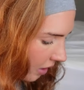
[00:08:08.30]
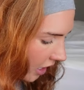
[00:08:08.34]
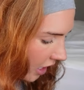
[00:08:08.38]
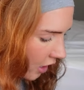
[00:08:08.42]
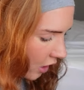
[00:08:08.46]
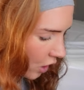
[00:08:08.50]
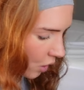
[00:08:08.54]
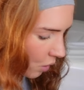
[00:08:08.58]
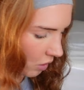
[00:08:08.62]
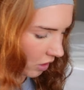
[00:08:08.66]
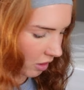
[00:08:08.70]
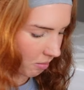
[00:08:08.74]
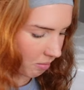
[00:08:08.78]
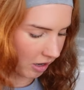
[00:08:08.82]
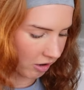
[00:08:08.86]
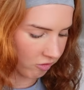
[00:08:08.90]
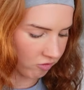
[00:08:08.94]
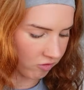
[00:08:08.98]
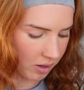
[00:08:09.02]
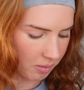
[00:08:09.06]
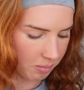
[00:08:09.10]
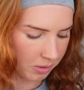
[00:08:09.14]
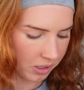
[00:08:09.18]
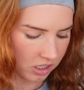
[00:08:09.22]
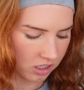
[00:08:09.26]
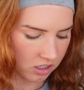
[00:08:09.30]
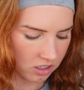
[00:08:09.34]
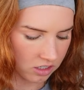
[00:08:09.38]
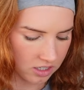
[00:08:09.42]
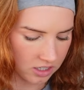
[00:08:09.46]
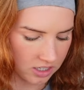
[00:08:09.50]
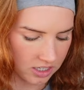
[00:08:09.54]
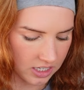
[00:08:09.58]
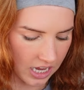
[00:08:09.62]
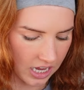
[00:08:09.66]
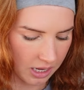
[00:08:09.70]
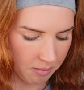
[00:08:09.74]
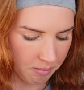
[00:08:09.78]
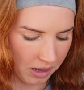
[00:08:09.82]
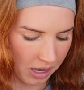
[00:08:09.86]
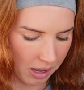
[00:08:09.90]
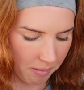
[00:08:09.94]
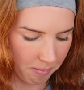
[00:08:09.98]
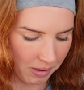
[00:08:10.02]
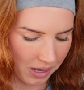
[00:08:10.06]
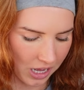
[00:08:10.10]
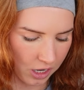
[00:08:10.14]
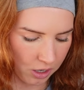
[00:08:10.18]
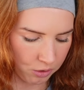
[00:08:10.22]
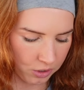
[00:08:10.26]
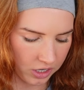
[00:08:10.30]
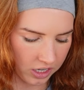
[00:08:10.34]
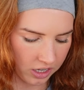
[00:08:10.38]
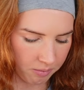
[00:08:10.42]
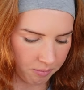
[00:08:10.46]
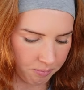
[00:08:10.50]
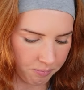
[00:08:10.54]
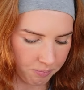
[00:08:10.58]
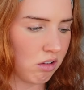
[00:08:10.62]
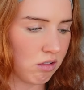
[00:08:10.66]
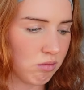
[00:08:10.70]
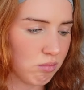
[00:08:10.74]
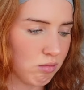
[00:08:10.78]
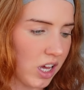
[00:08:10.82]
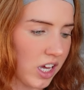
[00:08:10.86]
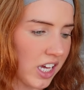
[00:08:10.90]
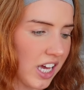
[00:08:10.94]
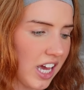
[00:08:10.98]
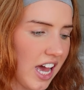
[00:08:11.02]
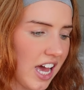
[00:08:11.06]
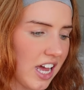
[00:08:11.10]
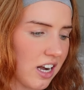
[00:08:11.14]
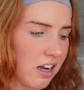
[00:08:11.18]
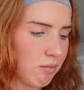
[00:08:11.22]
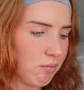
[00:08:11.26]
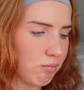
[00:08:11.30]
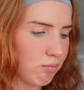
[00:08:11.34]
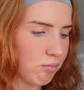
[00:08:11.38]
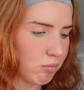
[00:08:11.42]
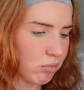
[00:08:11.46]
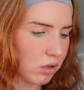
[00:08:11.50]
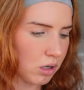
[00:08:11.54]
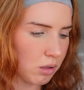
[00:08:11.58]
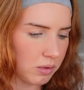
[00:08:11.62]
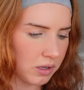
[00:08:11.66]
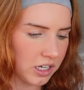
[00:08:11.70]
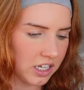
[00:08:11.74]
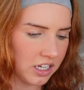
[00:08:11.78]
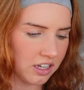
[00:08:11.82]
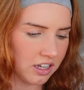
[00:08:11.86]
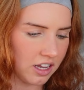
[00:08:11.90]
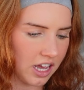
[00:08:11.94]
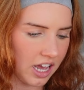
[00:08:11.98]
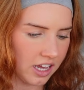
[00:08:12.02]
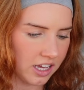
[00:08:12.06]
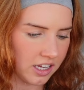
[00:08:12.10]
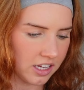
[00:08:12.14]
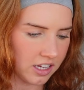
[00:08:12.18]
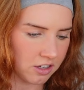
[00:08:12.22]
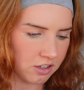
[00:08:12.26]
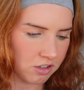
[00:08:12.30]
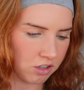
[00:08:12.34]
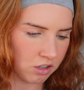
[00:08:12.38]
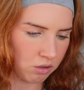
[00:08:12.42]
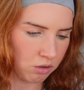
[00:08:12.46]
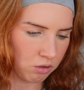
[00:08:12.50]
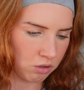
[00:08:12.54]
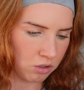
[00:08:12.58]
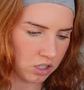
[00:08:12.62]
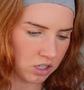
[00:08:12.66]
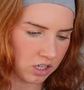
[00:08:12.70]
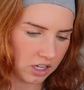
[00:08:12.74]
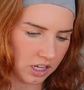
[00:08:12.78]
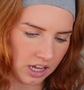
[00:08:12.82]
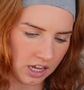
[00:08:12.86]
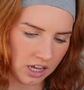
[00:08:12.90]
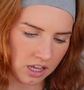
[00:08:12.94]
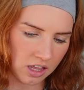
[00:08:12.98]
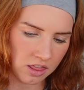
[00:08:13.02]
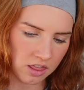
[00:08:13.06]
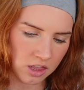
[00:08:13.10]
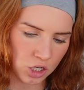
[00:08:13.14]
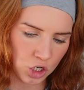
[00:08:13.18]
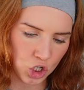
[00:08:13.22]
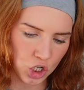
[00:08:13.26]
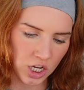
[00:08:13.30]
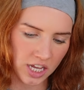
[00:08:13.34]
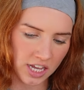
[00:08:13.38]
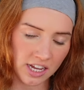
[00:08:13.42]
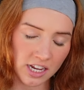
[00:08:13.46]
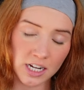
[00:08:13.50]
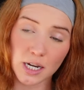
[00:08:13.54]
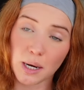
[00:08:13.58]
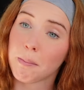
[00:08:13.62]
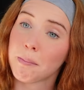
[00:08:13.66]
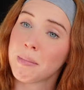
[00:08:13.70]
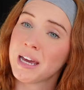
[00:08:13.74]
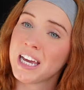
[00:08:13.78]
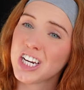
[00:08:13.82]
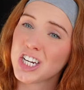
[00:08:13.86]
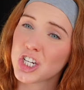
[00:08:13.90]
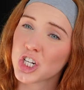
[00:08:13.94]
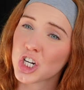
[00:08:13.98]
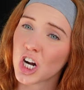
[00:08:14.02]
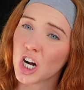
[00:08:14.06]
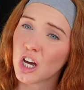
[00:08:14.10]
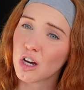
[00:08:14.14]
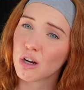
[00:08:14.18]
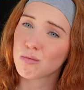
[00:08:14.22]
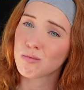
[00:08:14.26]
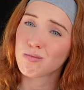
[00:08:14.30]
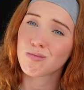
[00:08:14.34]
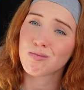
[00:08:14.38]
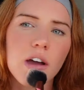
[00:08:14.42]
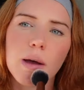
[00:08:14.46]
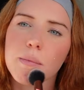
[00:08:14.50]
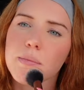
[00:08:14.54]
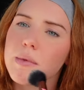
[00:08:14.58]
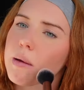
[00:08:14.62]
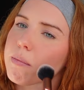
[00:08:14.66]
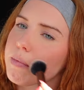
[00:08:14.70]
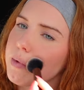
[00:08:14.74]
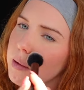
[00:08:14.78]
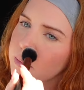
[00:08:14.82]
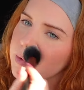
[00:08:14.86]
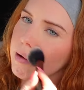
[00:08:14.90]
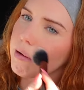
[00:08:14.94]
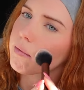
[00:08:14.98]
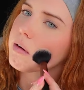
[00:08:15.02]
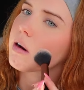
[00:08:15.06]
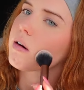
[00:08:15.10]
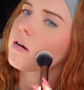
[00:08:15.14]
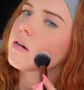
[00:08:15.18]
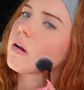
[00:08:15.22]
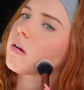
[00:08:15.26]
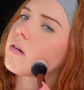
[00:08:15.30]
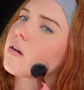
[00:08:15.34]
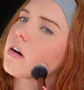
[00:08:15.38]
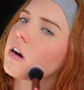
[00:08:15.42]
in with my Rimmel Stay Matte Powder. Again, probably 8 years old, in the shade Peach Glow. Tap, tap, tap, tap, tap, tap,